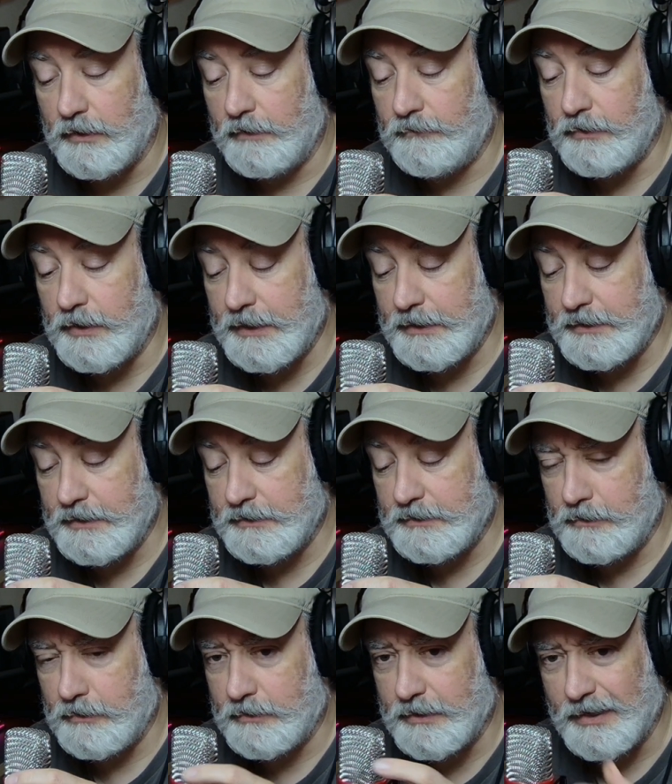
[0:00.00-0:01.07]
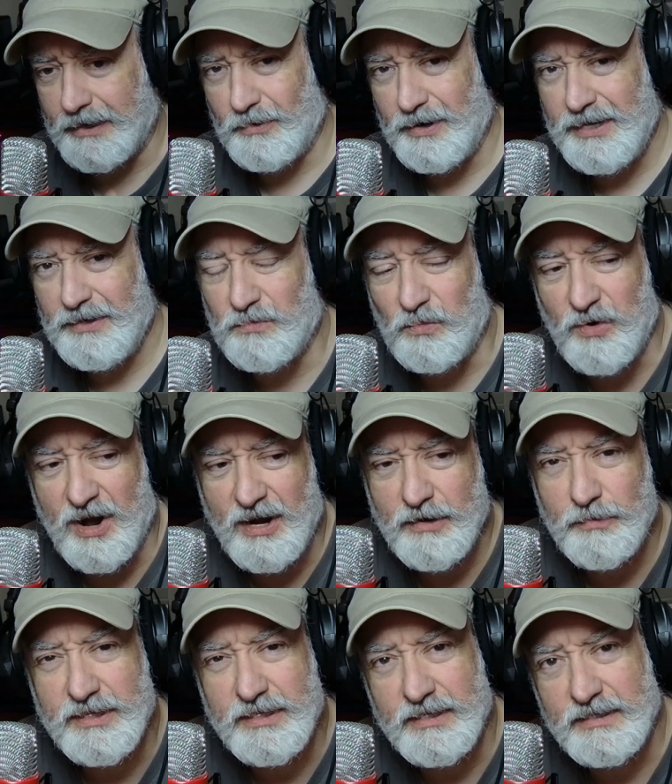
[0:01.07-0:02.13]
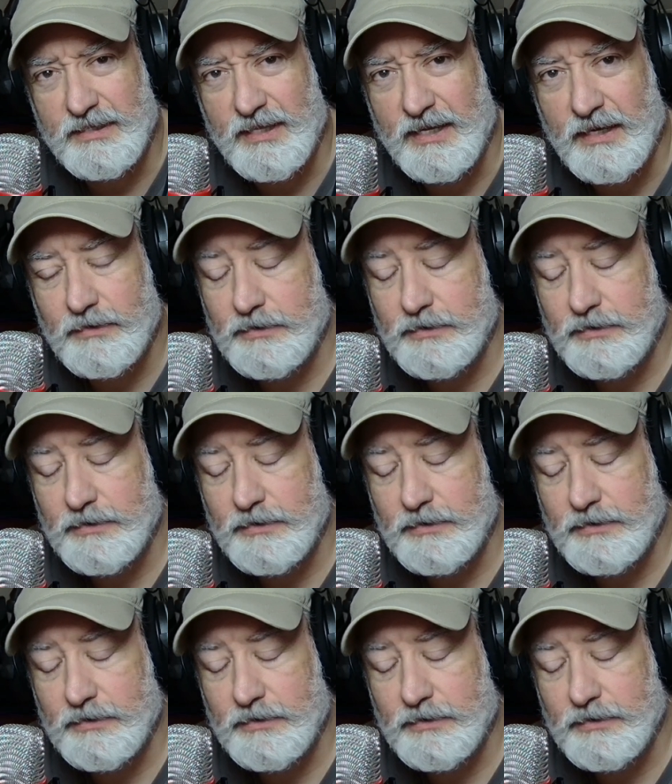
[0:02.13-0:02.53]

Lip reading: If you get this and you think, what is wrong with this thing?